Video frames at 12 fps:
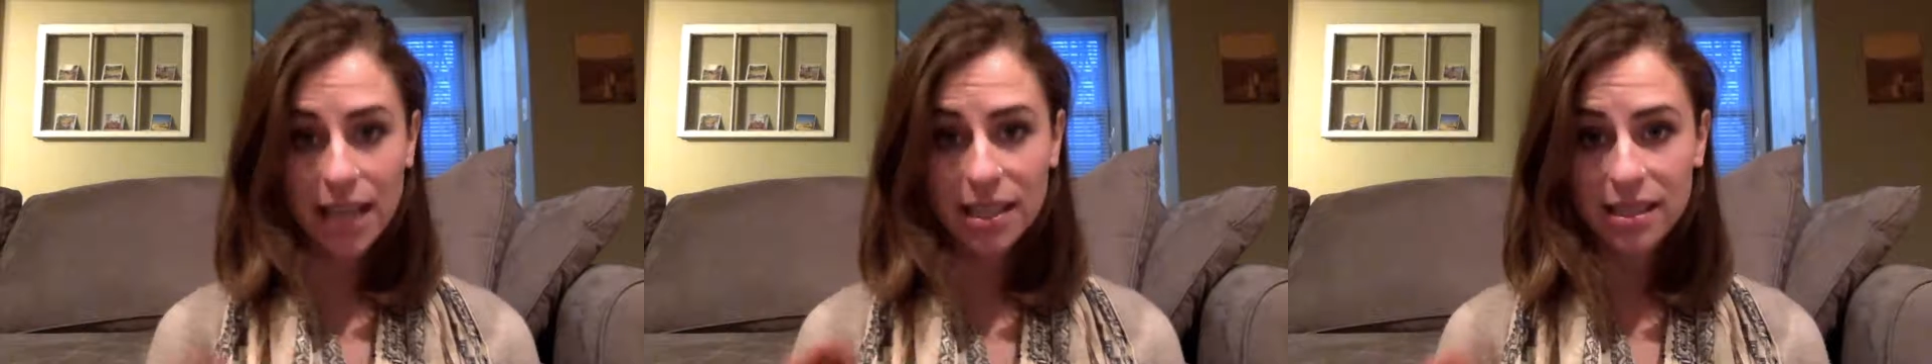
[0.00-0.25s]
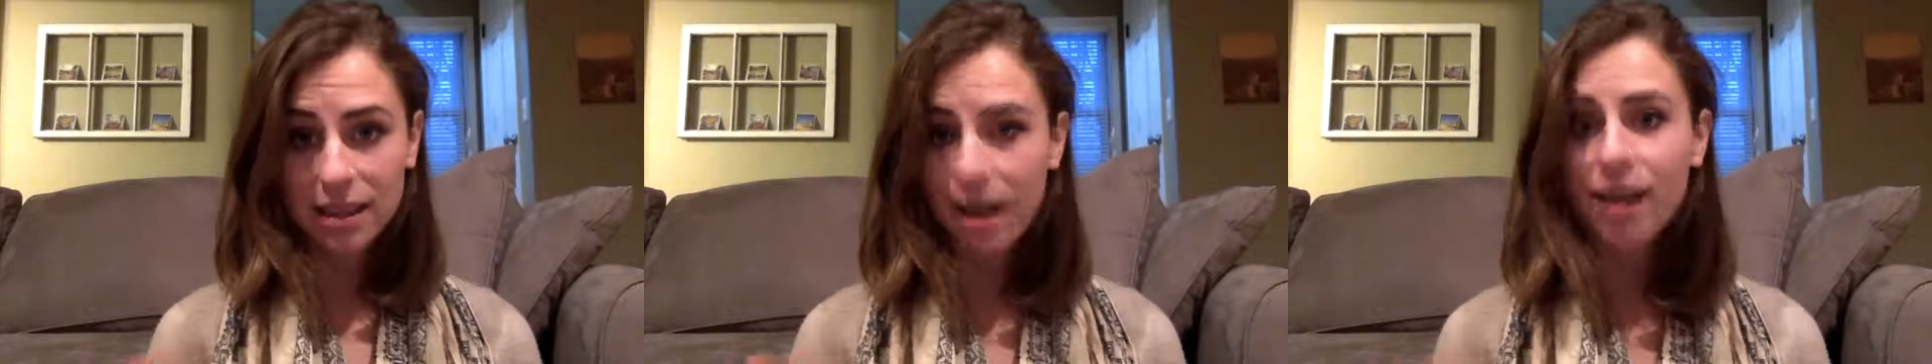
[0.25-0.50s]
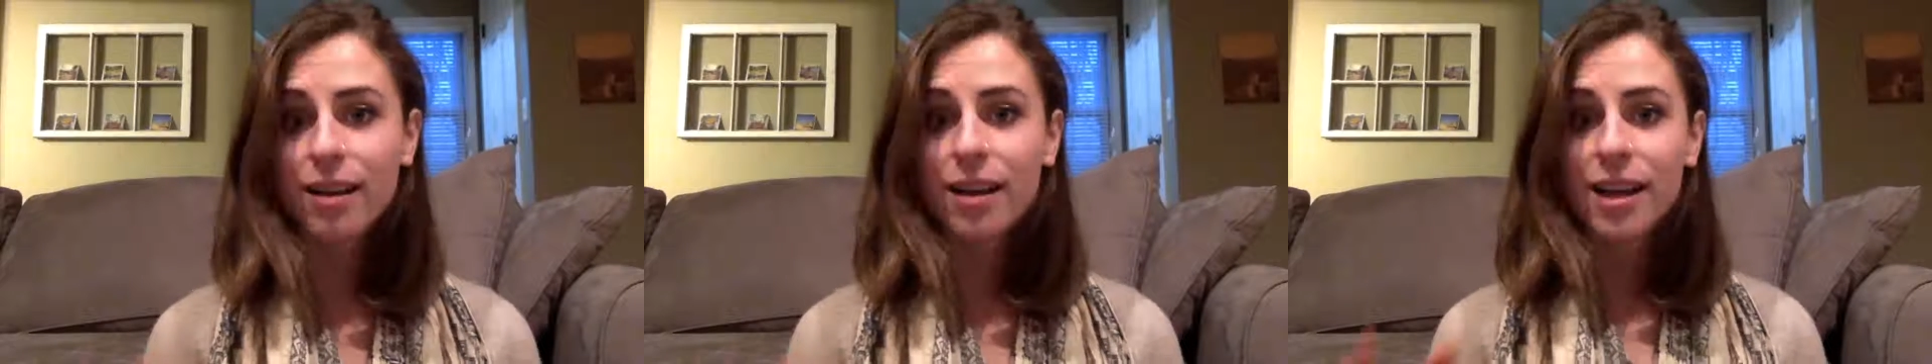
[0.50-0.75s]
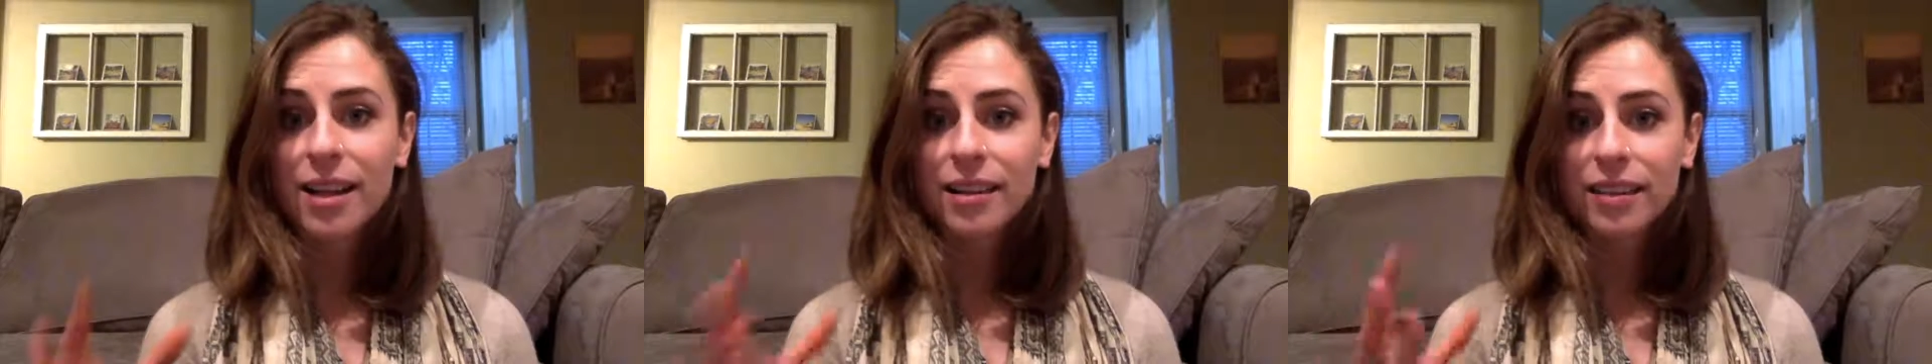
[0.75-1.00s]
I did not
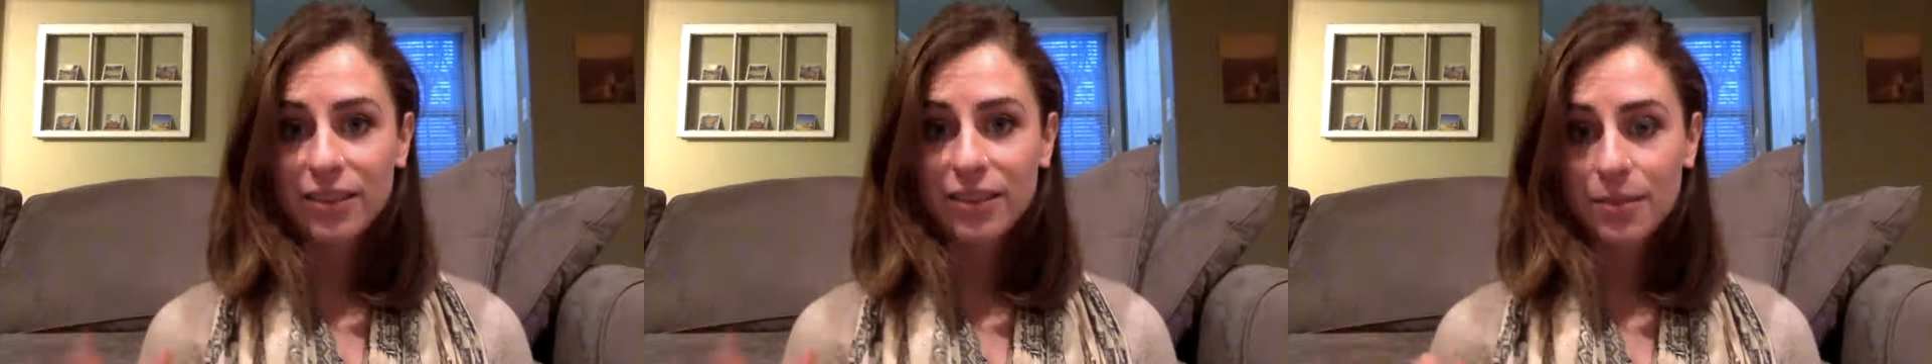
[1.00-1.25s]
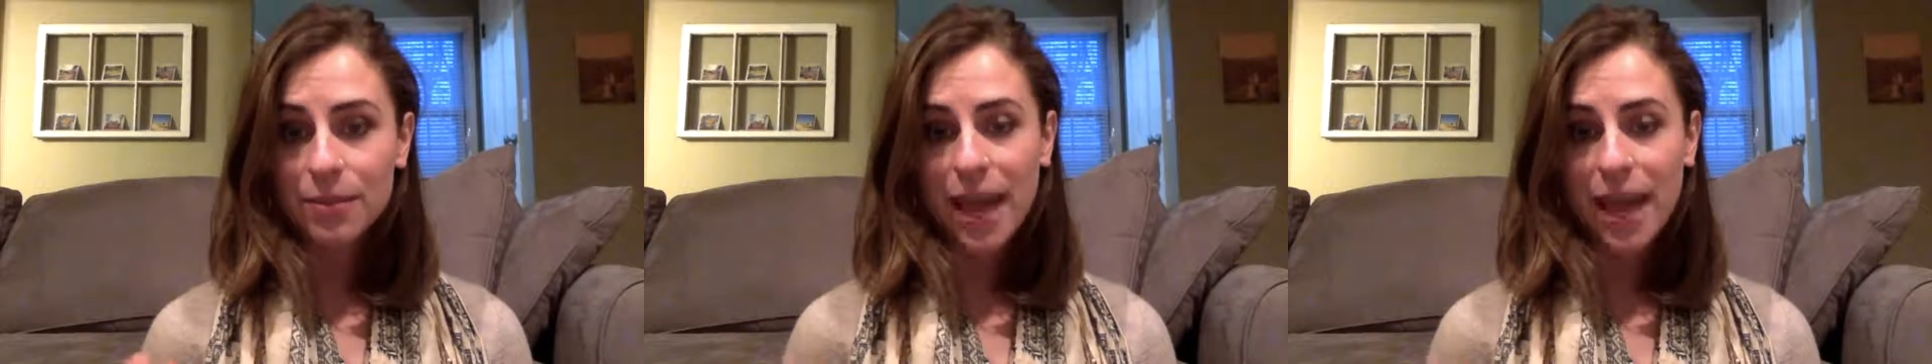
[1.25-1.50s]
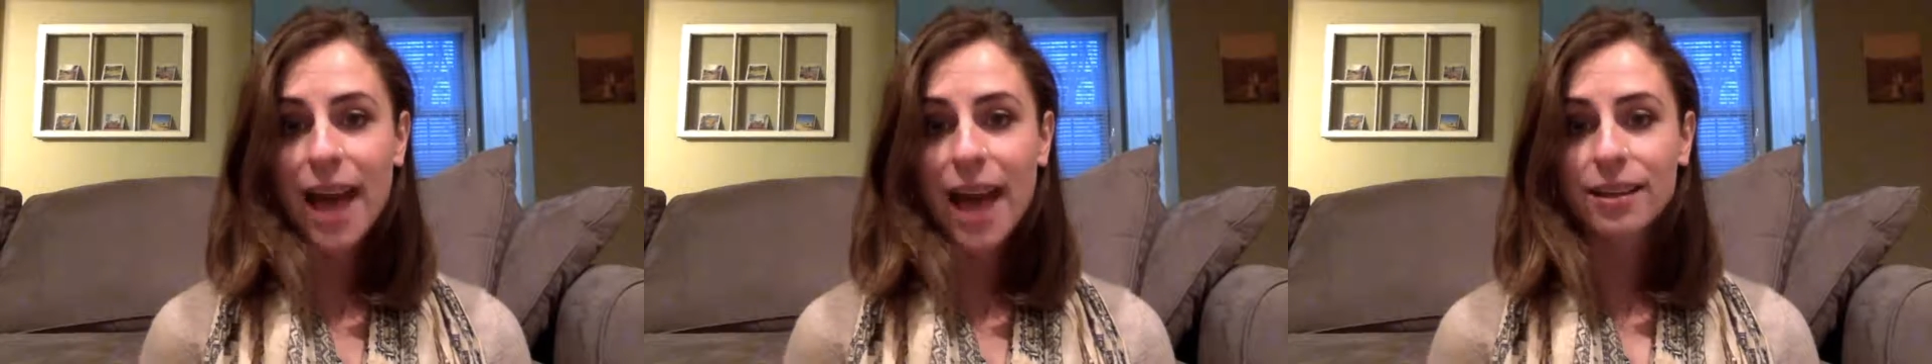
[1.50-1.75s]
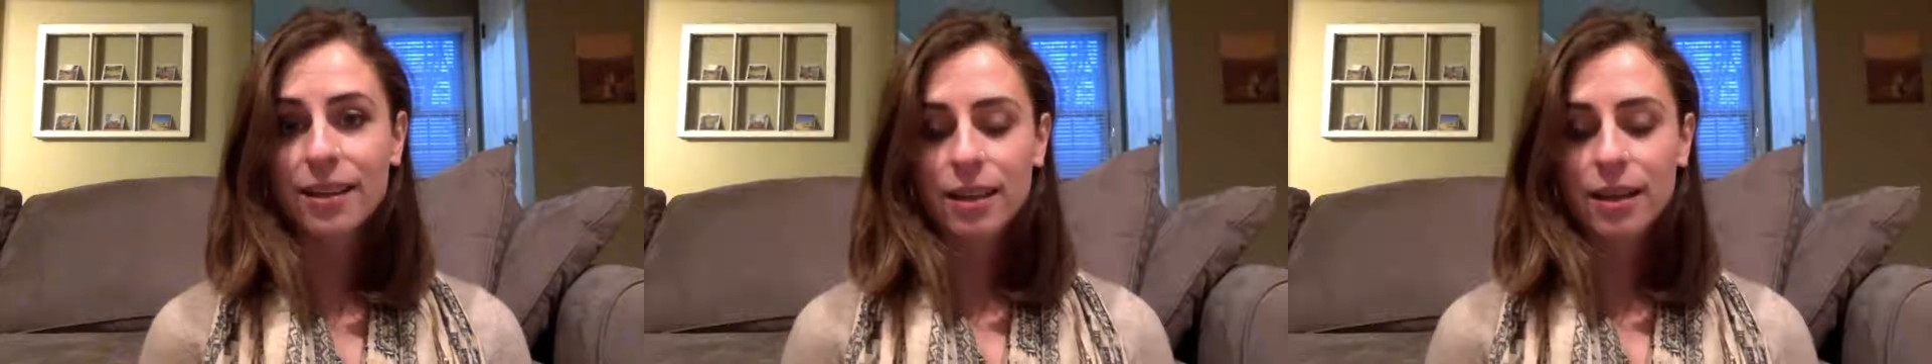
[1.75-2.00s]
lift my
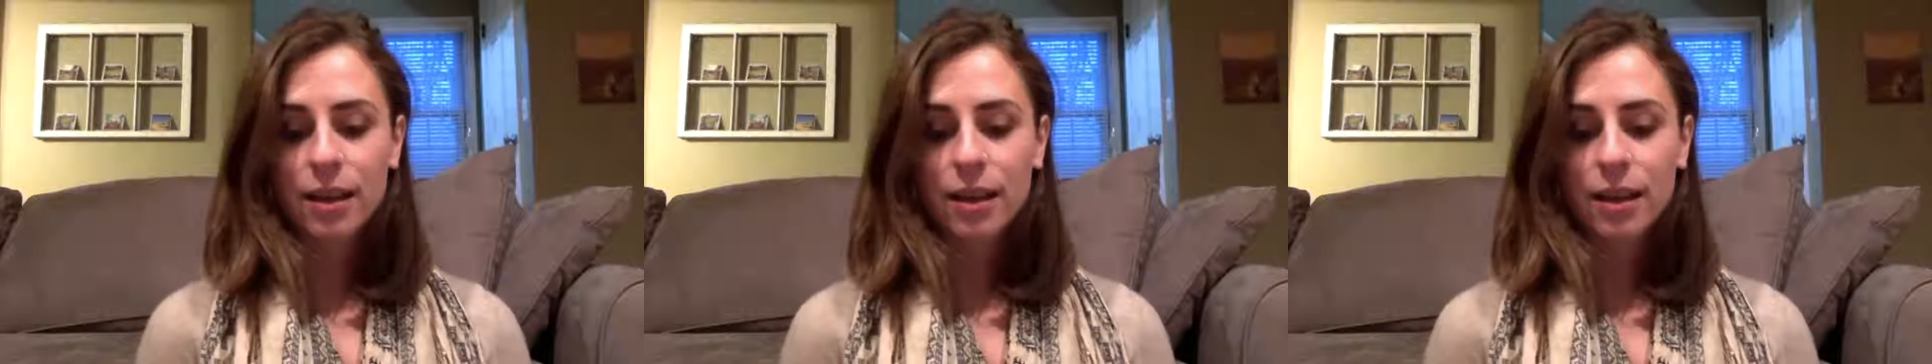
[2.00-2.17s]
head.